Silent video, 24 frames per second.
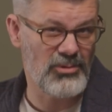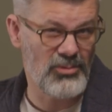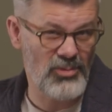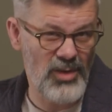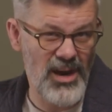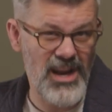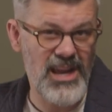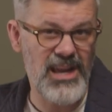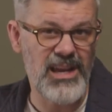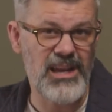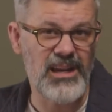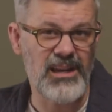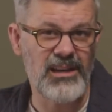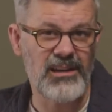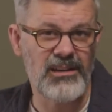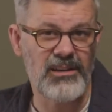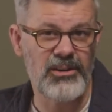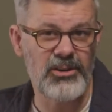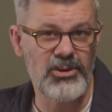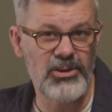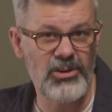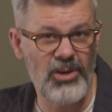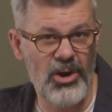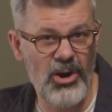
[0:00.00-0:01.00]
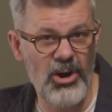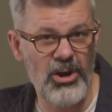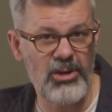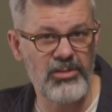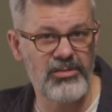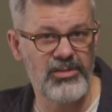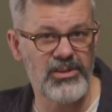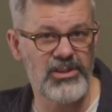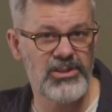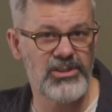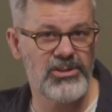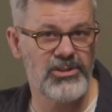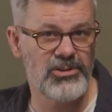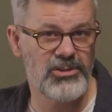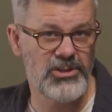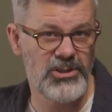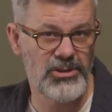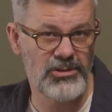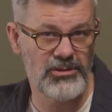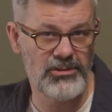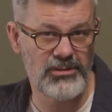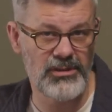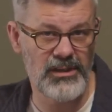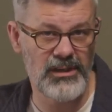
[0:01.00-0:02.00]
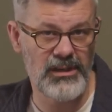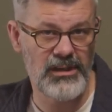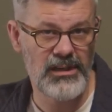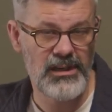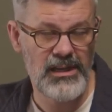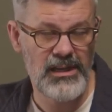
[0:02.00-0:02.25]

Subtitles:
rain, a good harvest, or children.